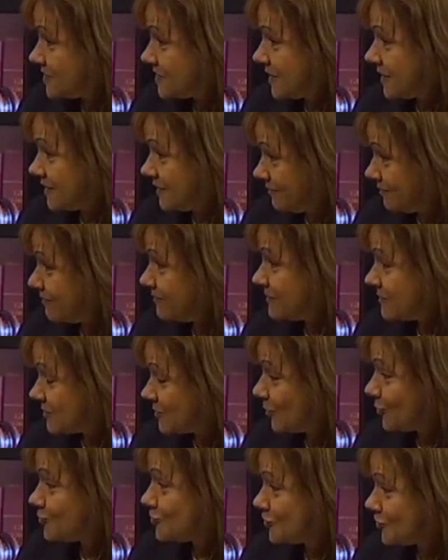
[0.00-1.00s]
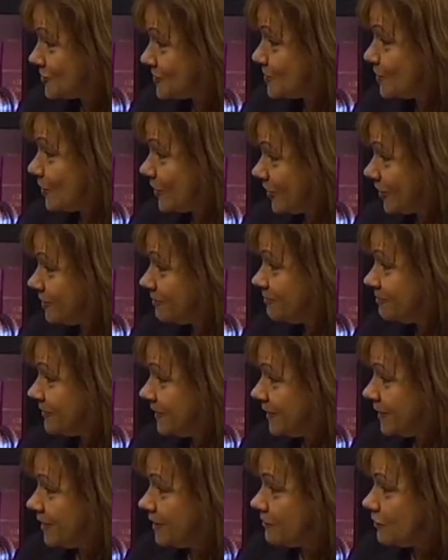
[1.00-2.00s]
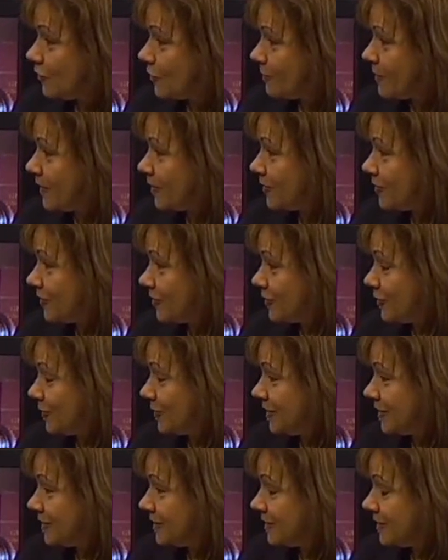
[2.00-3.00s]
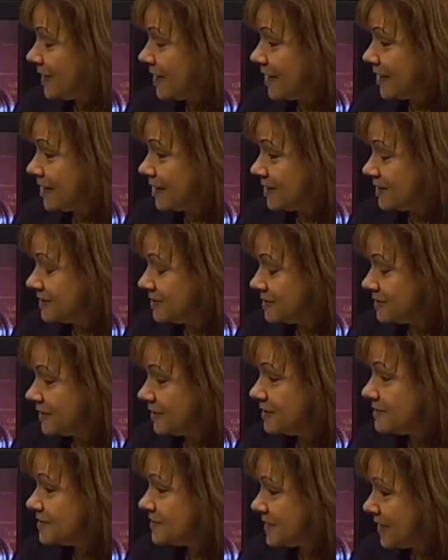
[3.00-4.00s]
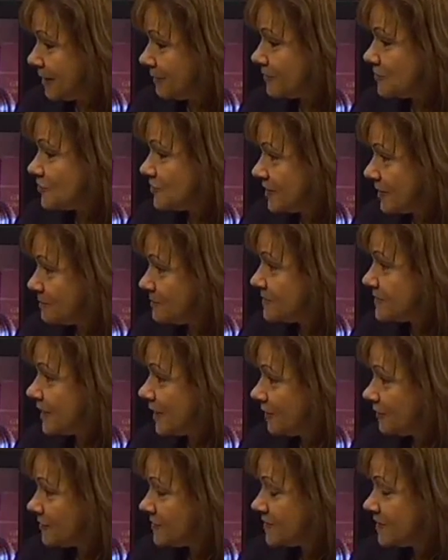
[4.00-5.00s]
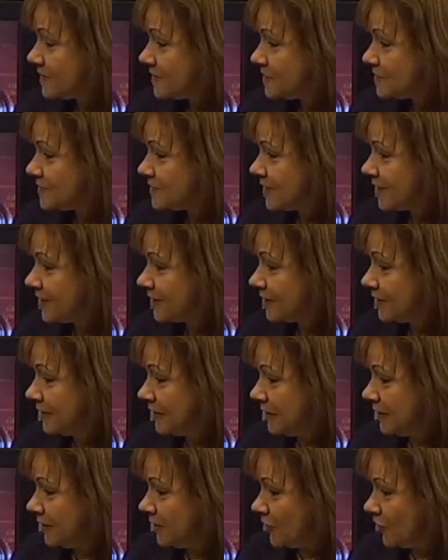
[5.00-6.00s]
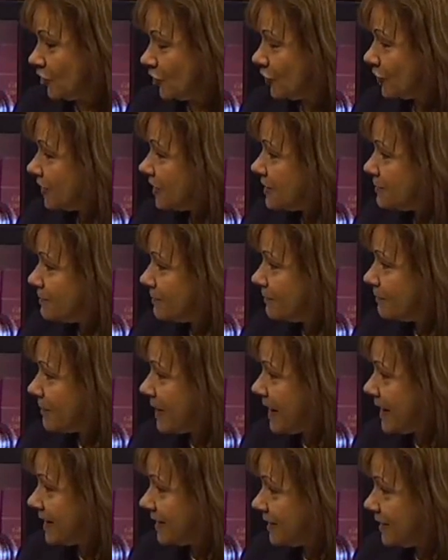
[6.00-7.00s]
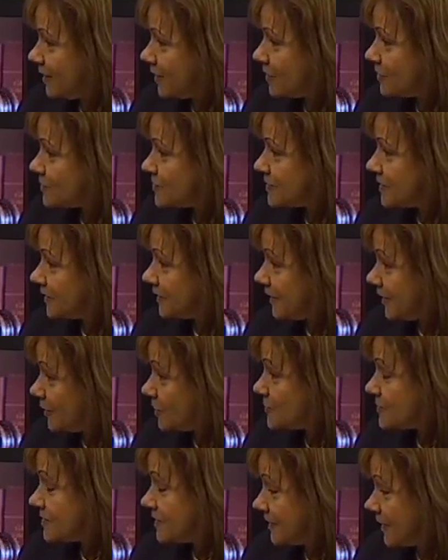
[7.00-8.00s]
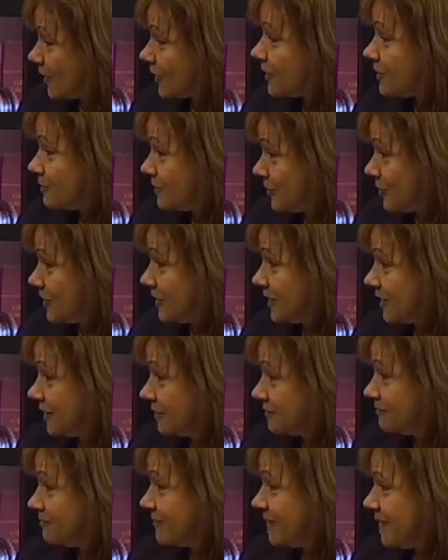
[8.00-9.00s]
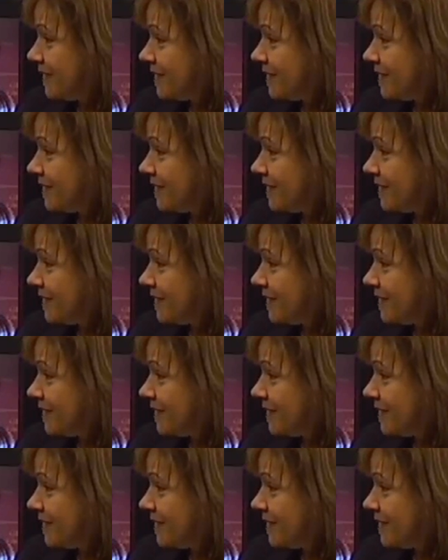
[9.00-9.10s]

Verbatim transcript: as they soldiers were, if you're part of the union, and establish themselves as uh, early pioneers and leaders in their community.